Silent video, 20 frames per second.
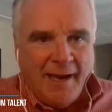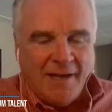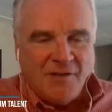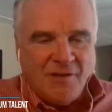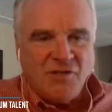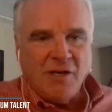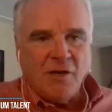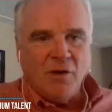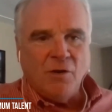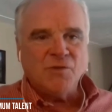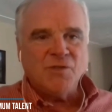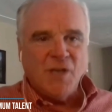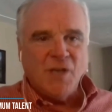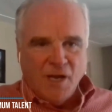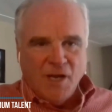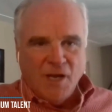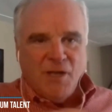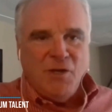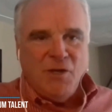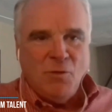And she goes,
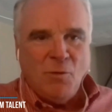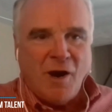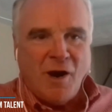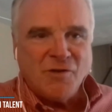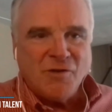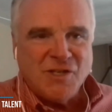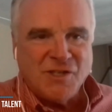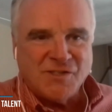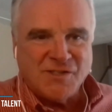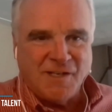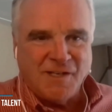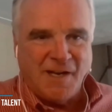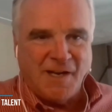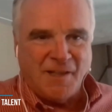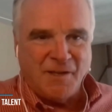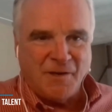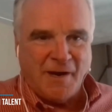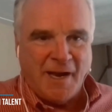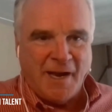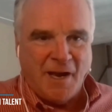you are just
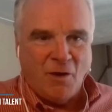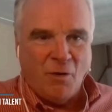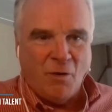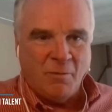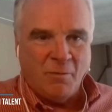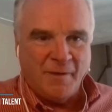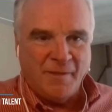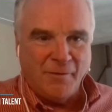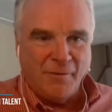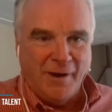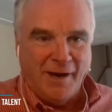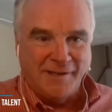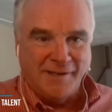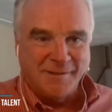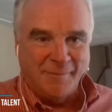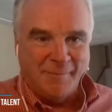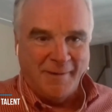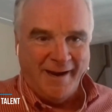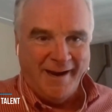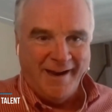another a-hole with a
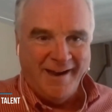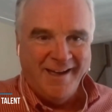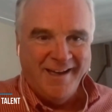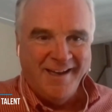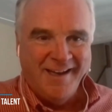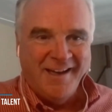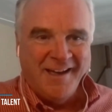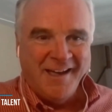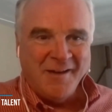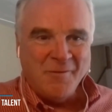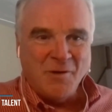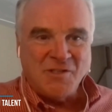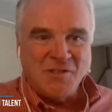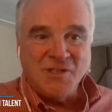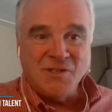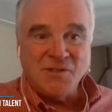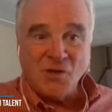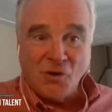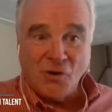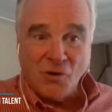resume,
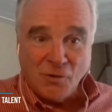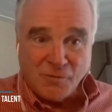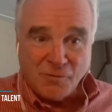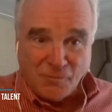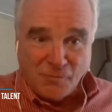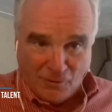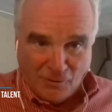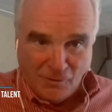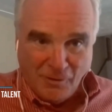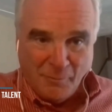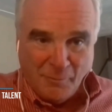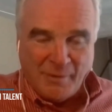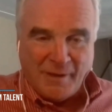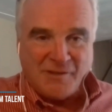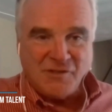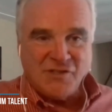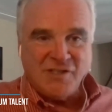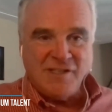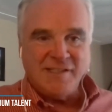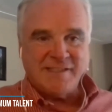which is hurtful,
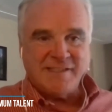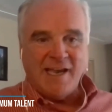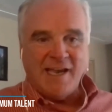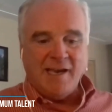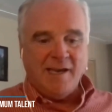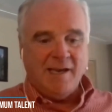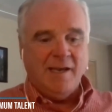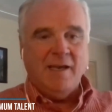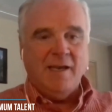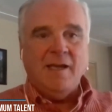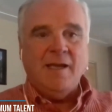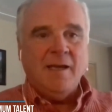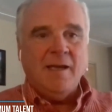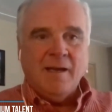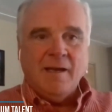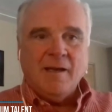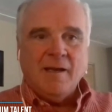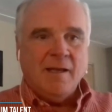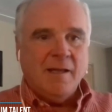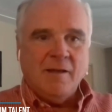but she's saying,
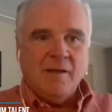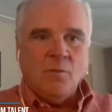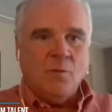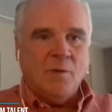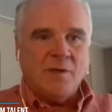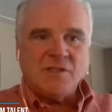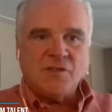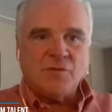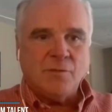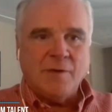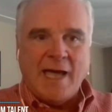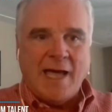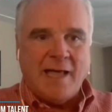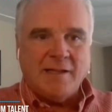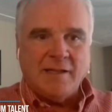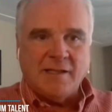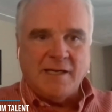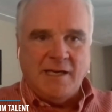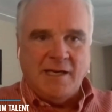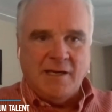what's
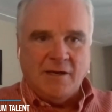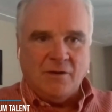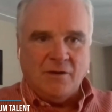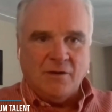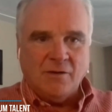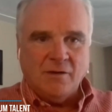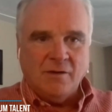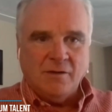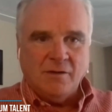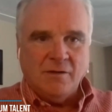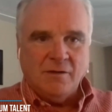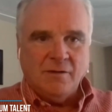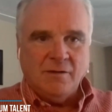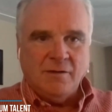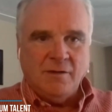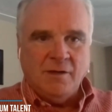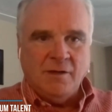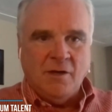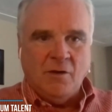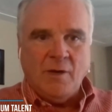reality here?
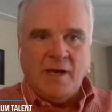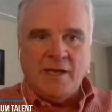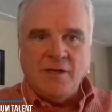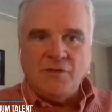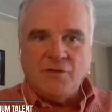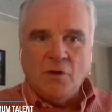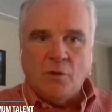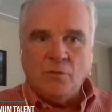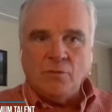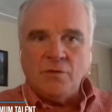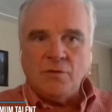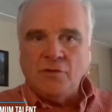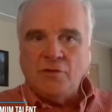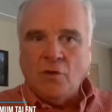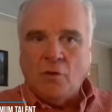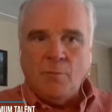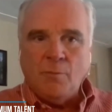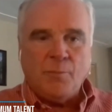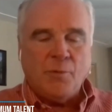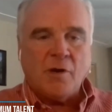You know, and
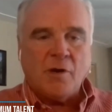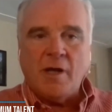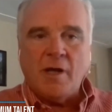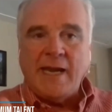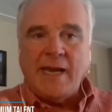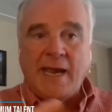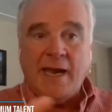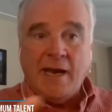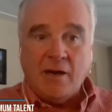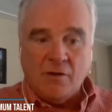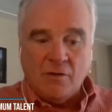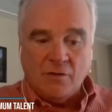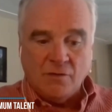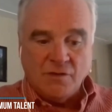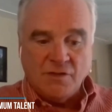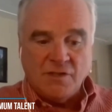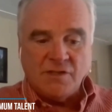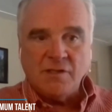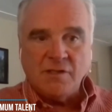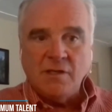don't put on
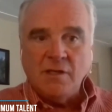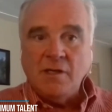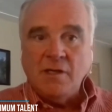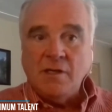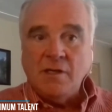airs